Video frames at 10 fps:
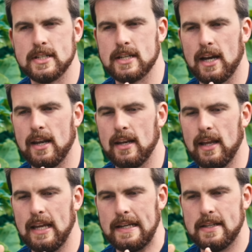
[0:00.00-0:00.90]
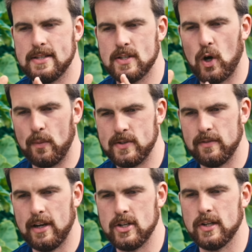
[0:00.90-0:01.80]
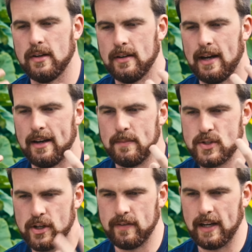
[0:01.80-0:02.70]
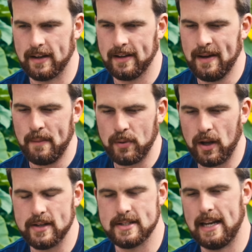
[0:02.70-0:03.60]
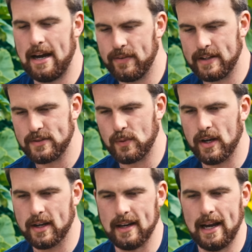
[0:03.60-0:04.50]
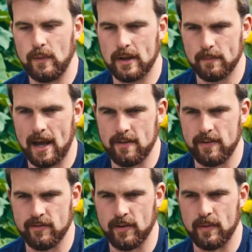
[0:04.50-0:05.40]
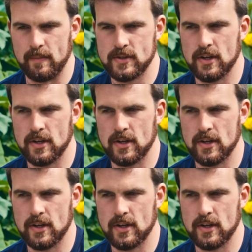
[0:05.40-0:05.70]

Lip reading: design is observation and observing plants and how things work and how we can benefit from them.